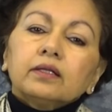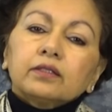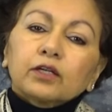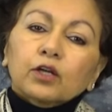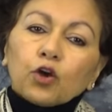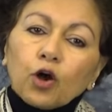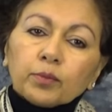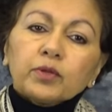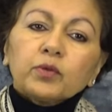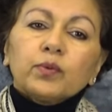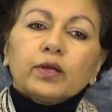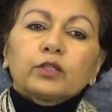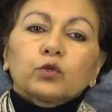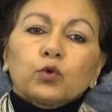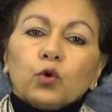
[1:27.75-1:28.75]
The
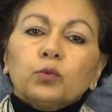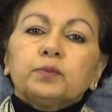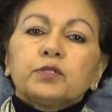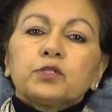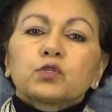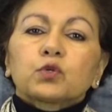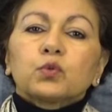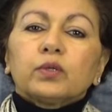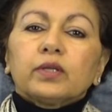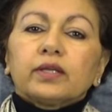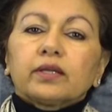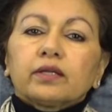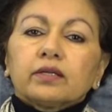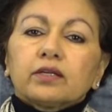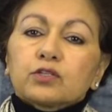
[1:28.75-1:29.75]
Commonwealth Open
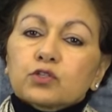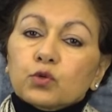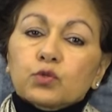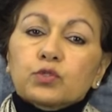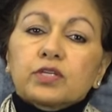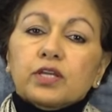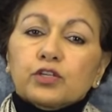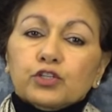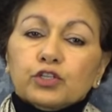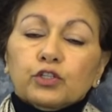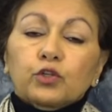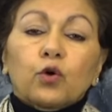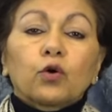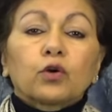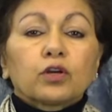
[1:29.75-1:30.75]
Schooling
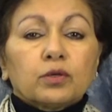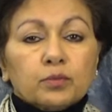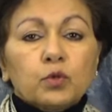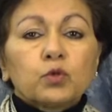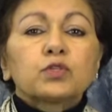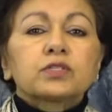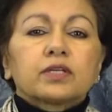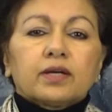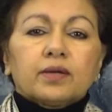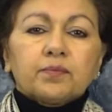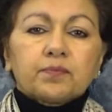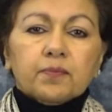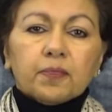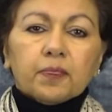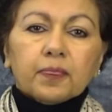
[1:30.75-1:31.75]
Association, or COMOSA,
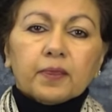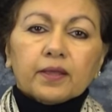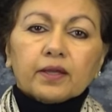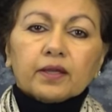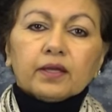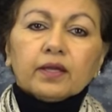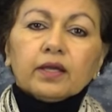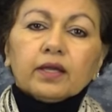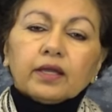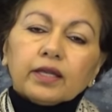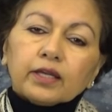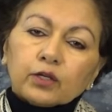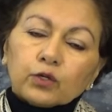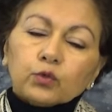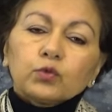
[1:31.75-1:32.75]

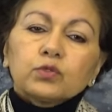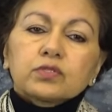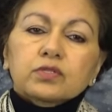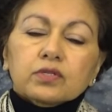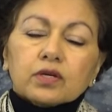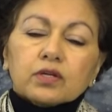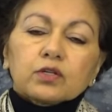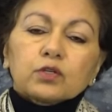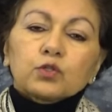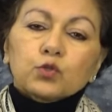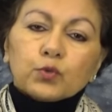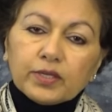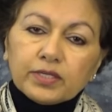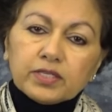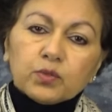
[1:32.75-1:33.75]
includes
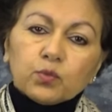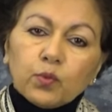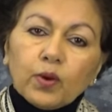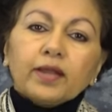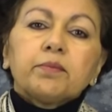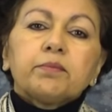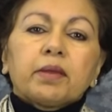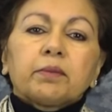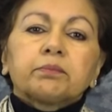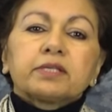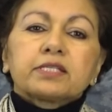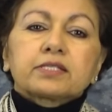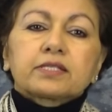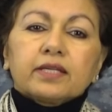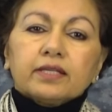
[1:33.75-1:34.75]
21 member
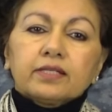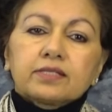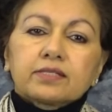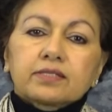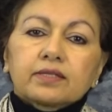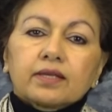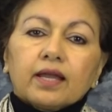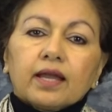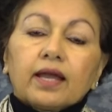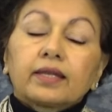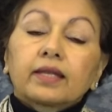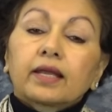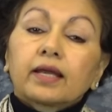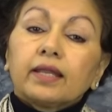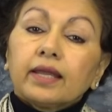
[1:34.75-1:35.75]
states
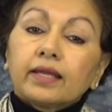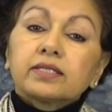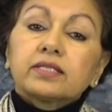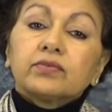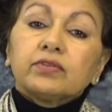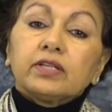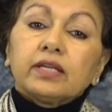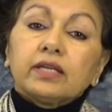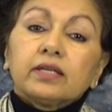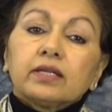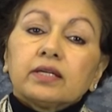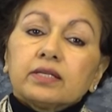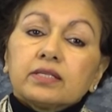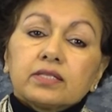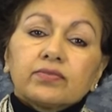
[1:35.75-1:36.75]
and collectively
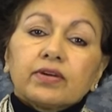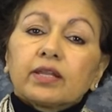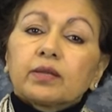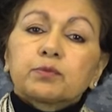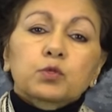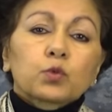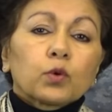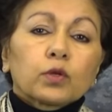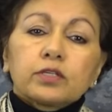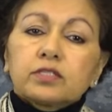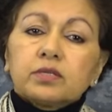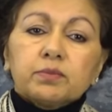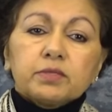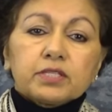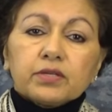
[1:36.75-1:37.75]
develops
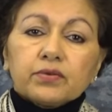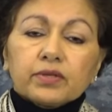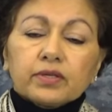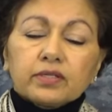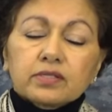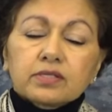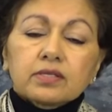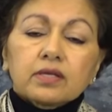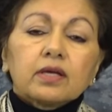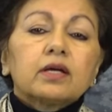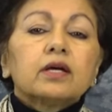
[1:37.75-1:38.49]
quality materials